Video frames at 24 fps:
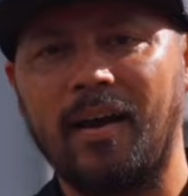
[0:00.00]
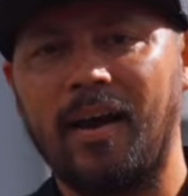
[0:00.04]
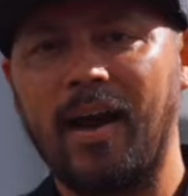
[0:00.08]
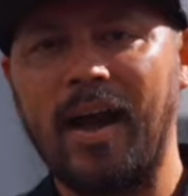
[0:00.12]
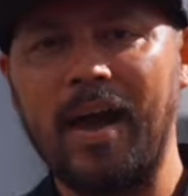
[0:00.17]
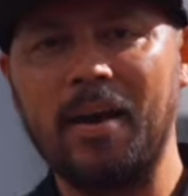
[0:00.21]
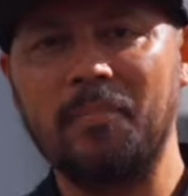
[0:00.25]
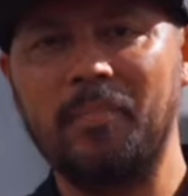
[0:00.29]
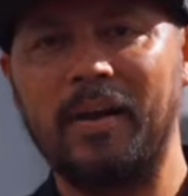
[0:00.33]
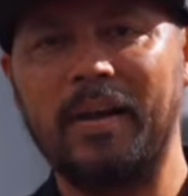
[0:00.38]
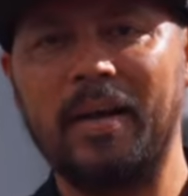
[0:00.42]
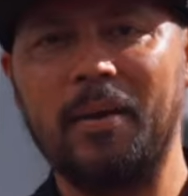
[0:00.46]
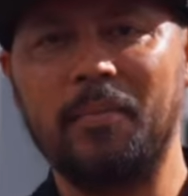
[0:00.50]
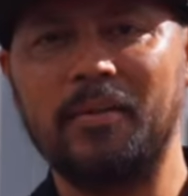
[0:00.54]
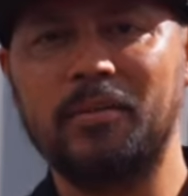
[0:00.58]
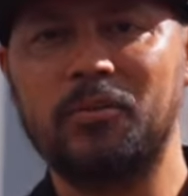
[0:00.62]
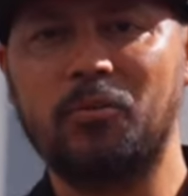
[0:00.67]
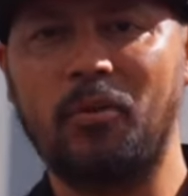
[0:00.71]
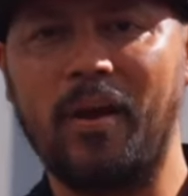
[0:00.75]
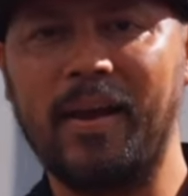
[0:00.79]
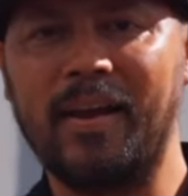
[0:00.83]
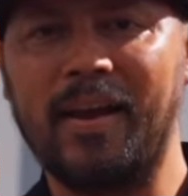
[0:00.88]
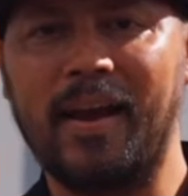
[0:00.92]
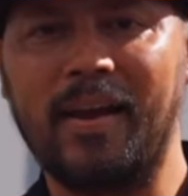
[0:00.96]
Hi, my name is
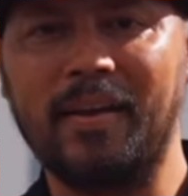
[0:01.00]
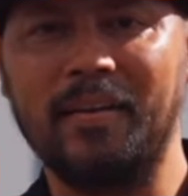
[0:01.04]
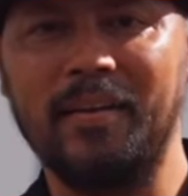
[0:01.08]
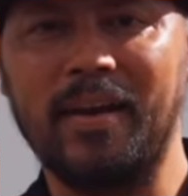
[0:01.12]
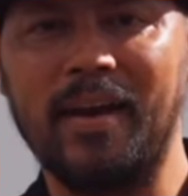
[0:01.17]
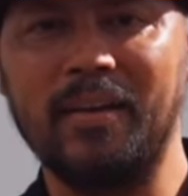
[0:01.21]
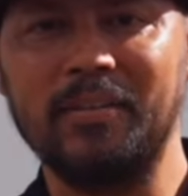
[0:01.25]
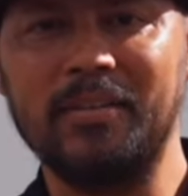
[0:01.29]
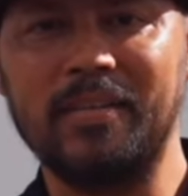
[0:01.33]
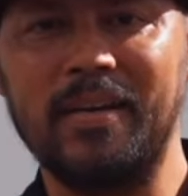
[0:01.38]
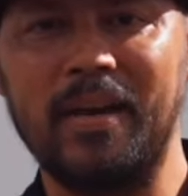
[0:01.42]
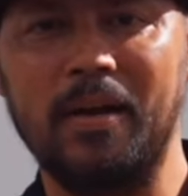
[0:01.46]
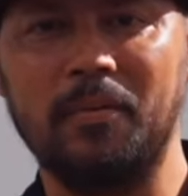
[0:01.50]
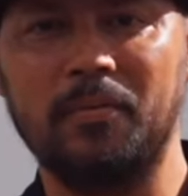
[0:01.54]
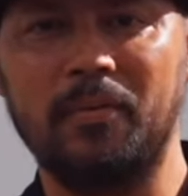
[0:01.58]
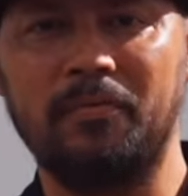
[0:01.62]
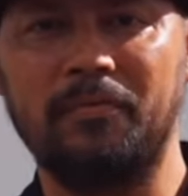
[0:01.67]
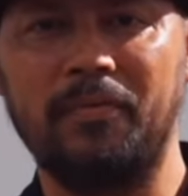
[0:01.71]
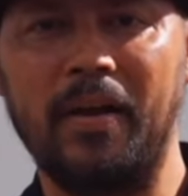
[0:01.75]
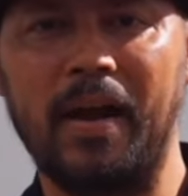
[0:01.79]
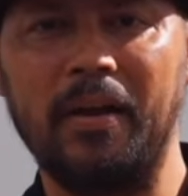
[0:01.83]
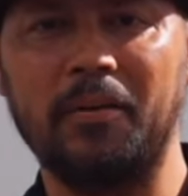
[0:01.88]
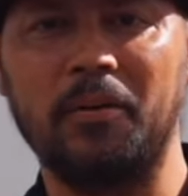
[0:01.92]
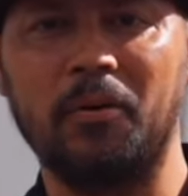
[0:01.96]
Greg Aganowski. I'm the
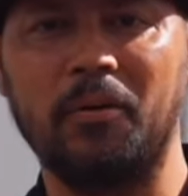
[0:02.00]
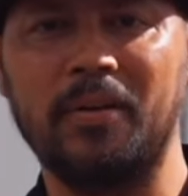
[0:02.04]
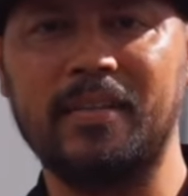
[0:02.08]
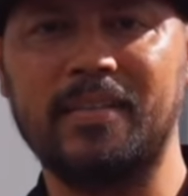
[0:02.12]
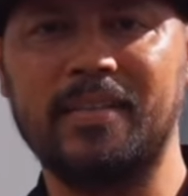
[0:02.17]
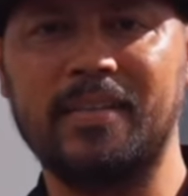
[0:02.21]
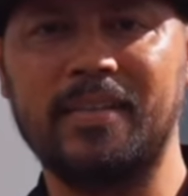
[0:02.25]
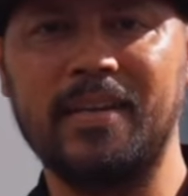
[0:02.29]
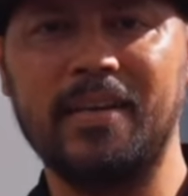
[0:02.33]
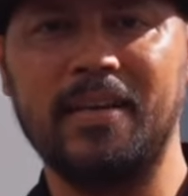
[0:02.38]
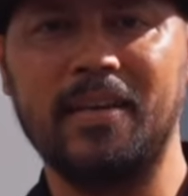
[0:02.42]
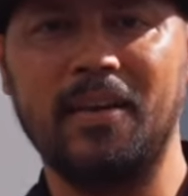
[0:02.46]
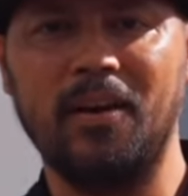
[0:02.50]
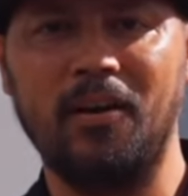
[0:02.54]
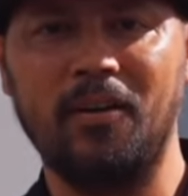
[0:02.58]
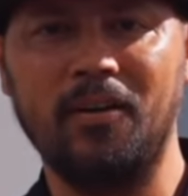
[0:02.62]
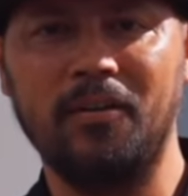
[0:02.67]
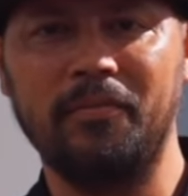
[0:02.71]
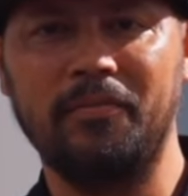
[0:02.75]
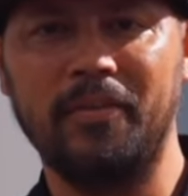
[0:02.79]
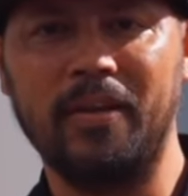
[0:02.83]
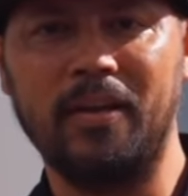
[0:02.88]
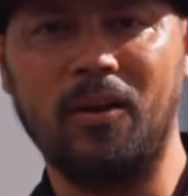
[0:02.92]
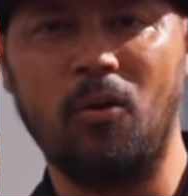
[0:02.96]
founder and
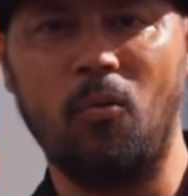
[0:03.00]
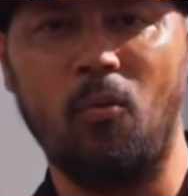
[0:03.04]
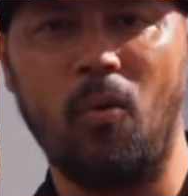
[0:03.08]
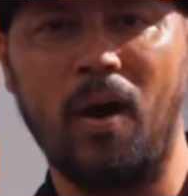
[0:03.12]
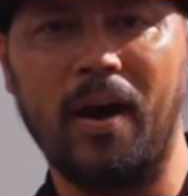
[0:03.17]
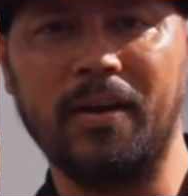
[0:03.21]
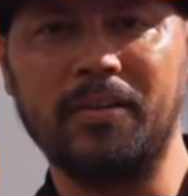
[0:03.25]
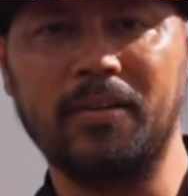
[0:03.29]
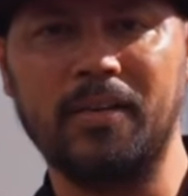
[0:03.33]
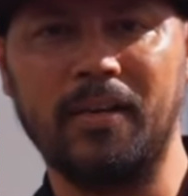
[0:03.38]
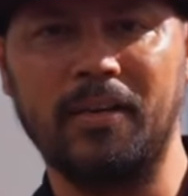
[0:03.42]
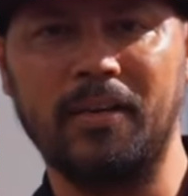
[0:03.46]
CEO of EcoWash